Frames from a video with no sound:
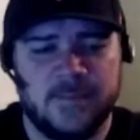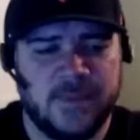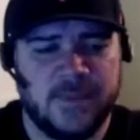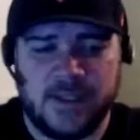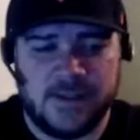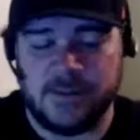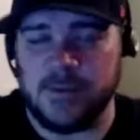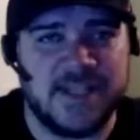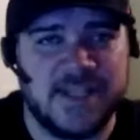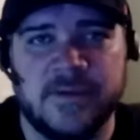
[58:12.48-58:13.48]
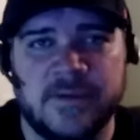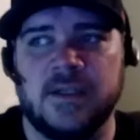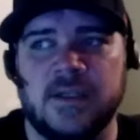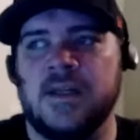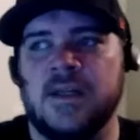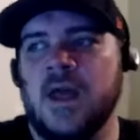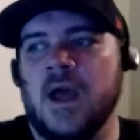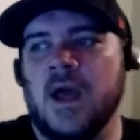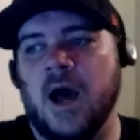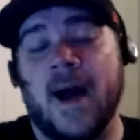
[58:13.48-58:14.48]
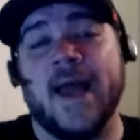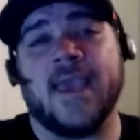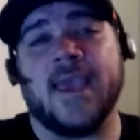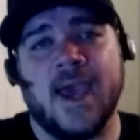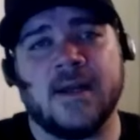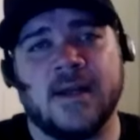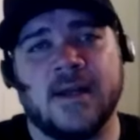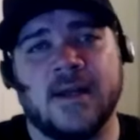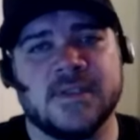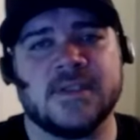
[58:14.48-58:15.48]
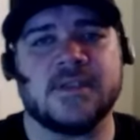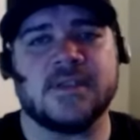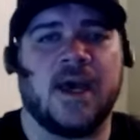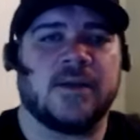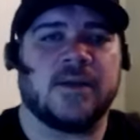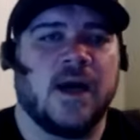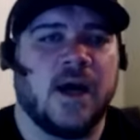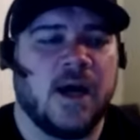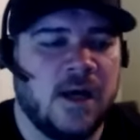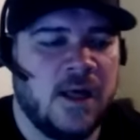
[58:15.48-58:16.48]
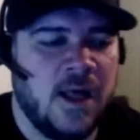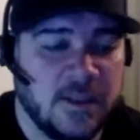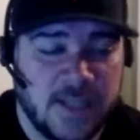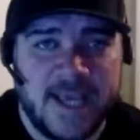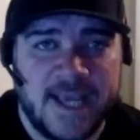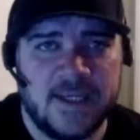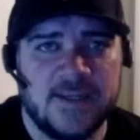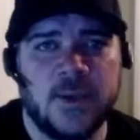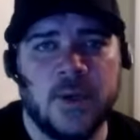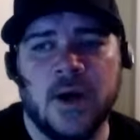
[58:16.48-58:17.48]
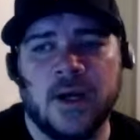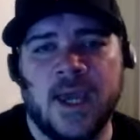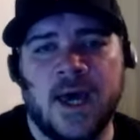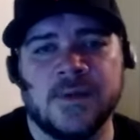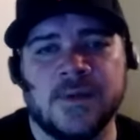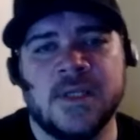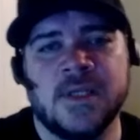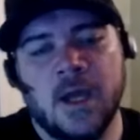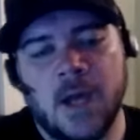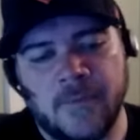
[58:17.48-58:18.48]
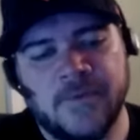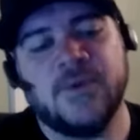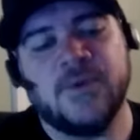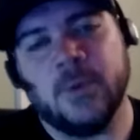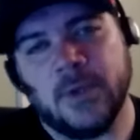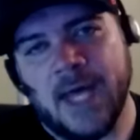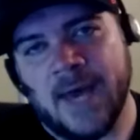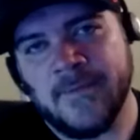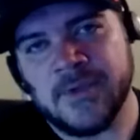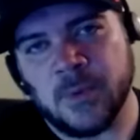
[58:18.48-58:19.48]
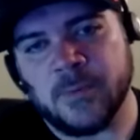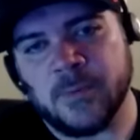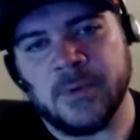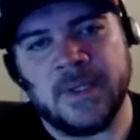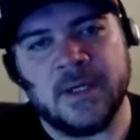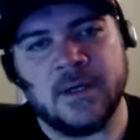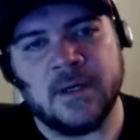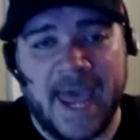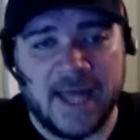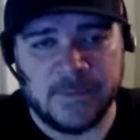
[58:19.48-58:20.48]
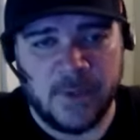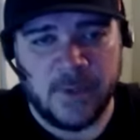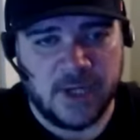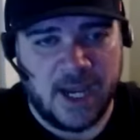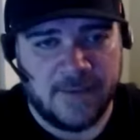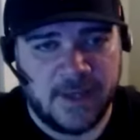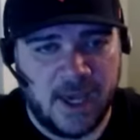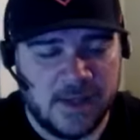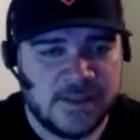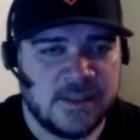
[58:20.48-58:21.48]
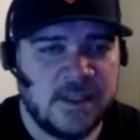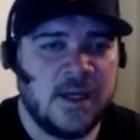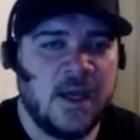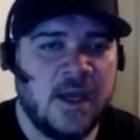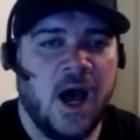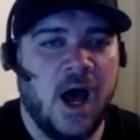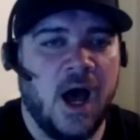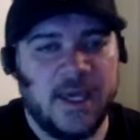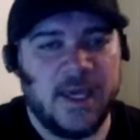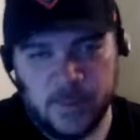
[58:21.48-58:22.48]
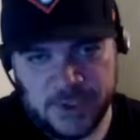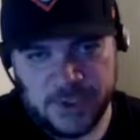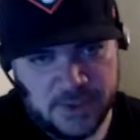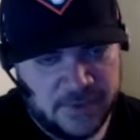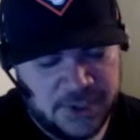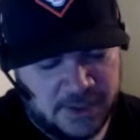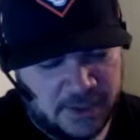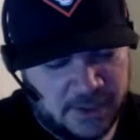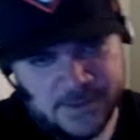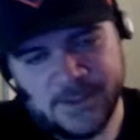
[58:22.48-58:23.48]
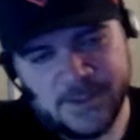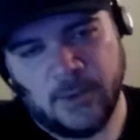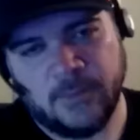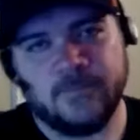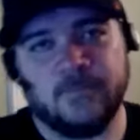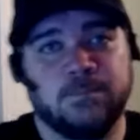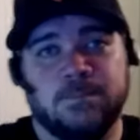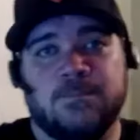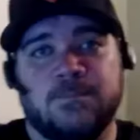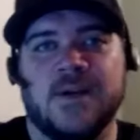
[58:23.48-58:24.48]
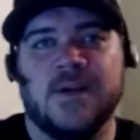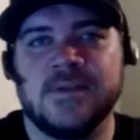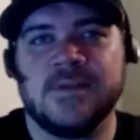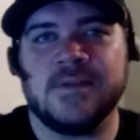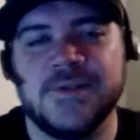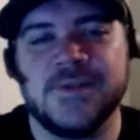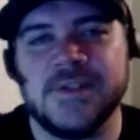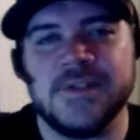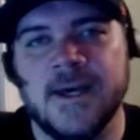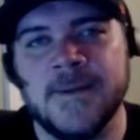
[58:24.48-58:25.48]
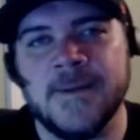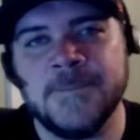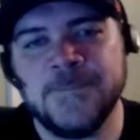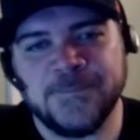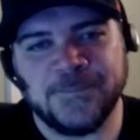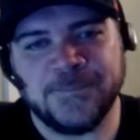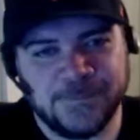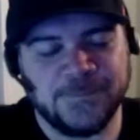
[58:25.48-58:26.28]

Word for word: because the movie's not even done yet, uh, I can announce that uh, like Beneath Your Dark House, Coffin Tooth will have its world premiere at the Alamo Drafthouse uh, in Winchester, Virginia. So there's there's that. There